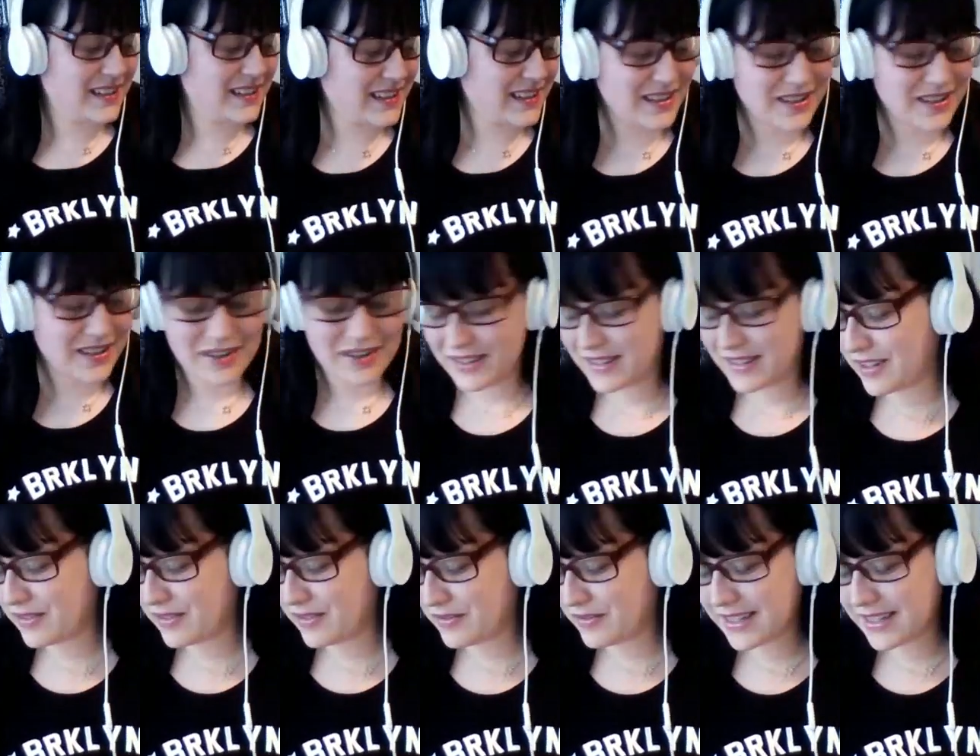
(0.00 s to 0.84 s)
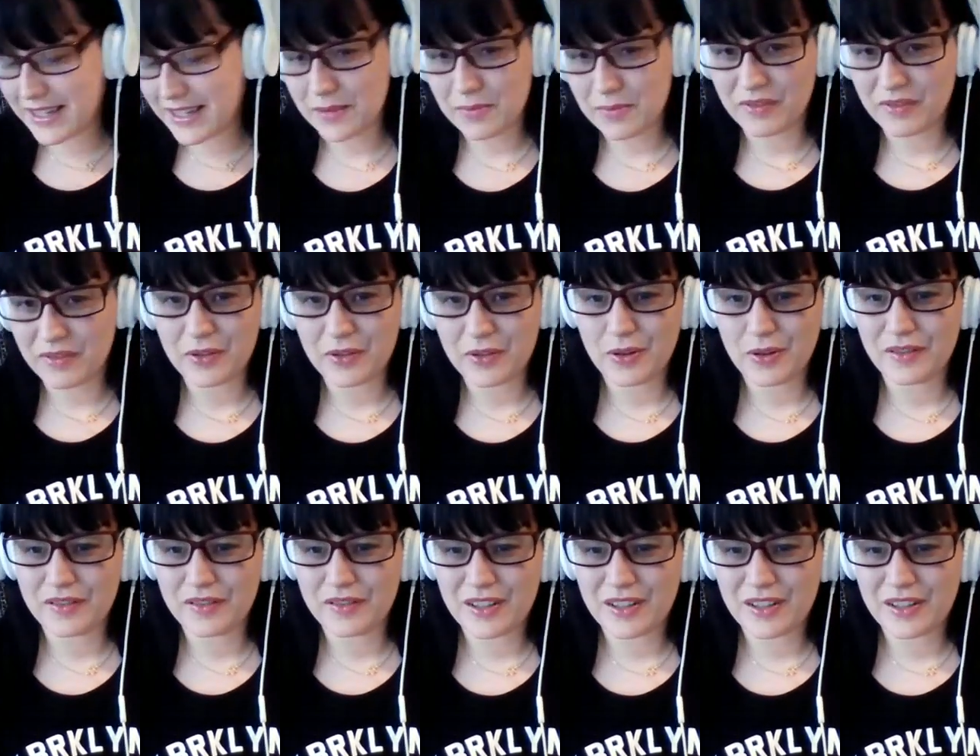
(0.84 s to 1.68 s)
start, I've done that before,
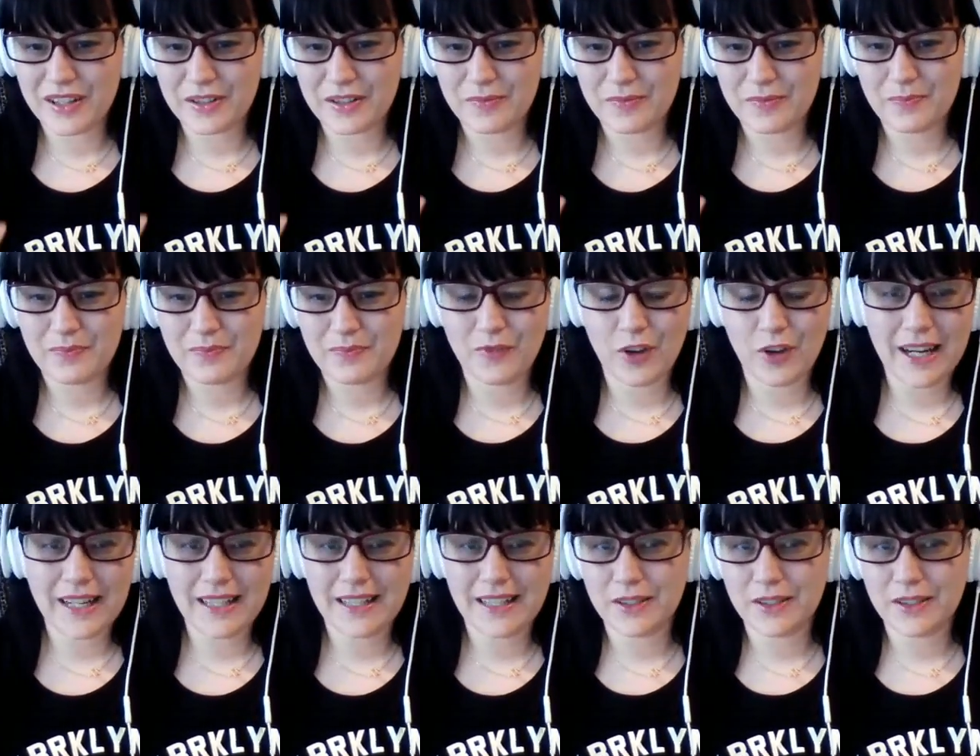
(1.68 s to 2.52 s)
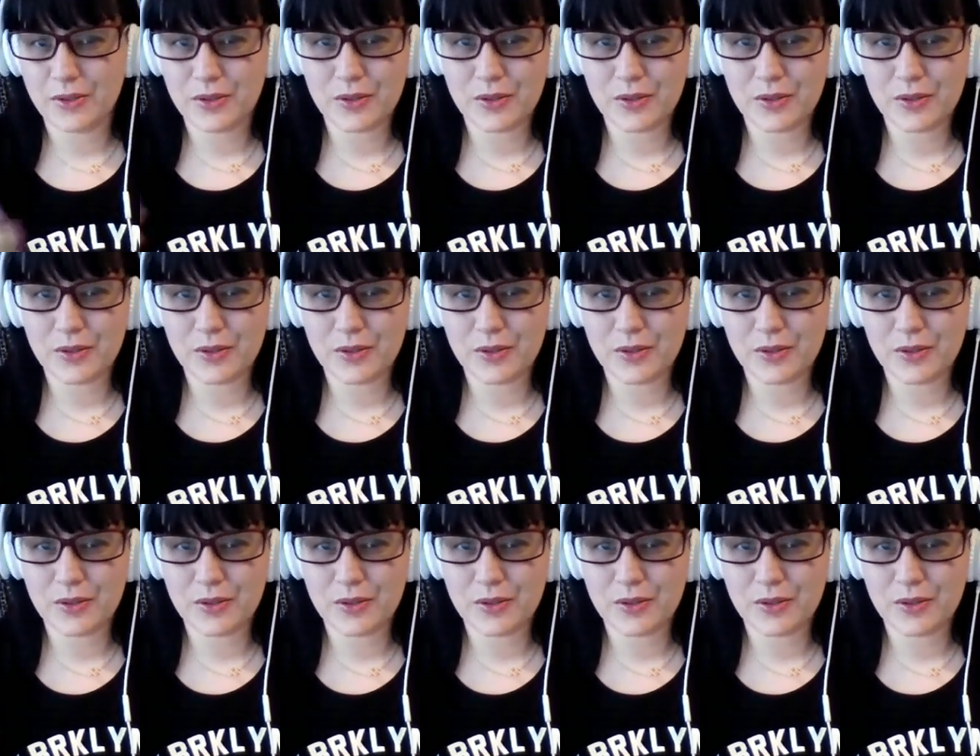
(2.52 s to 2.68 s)
I've started reading or